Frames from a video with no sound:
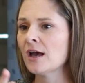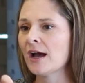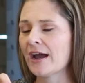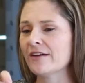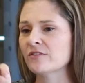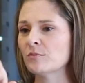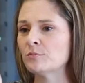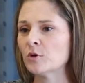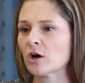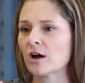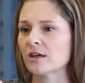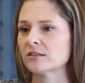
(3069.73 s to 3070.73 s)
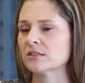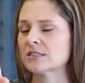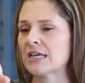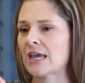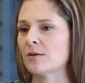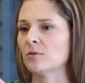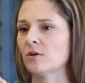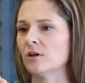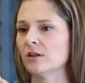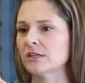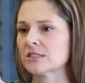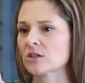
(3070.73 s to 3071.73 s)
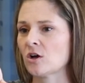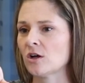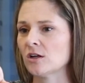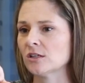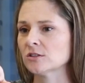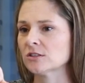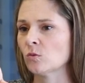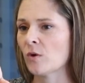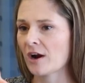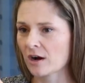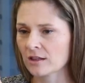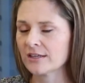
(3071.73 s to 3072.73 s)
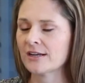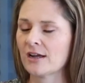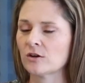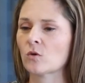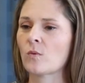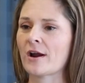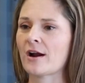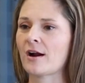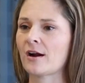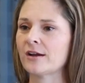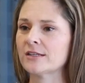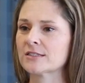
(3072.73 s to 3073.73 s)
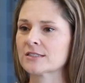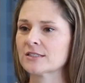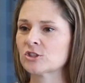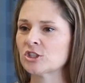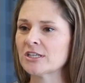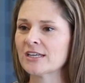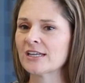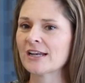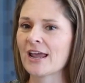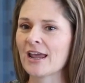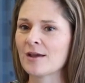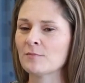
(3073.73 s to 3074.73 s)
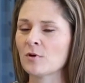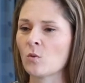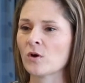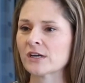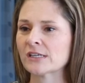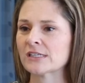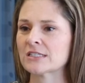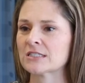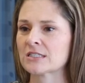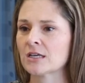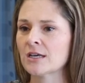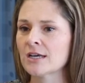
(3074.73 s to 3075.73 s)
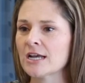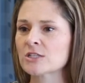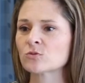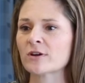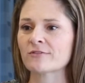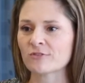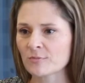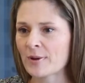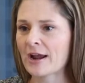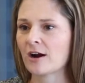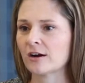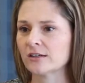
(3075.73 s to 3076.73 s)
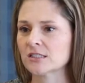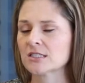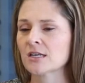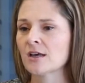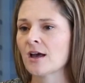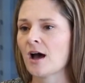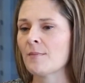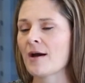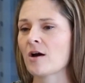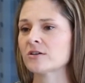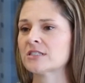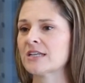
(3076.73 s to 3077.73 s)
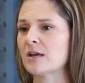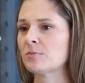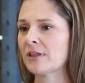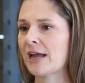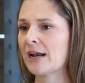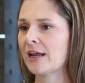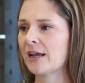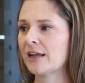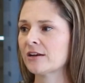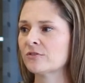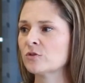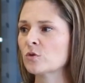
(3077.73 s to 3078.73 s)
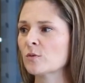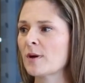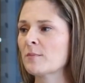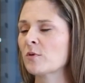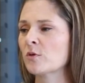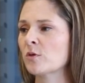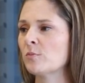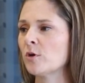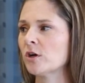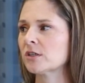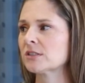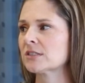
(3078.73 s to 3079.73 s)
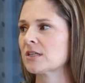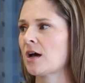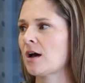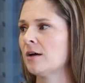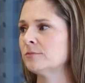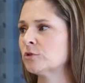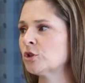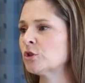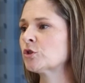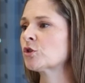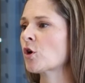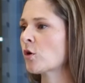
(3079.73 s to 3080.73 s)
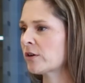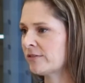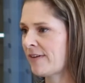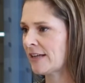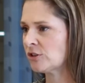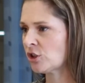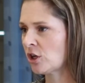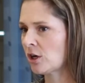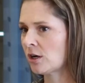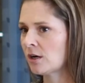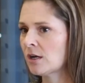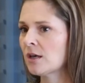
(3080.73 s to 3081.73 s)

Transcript: I have a book on the table. It's called Wear Clean Underwear. It's a cheeky name, but what it is, it's written for parents about estate planning. And if you remember the books, Choose Your Own Adventure,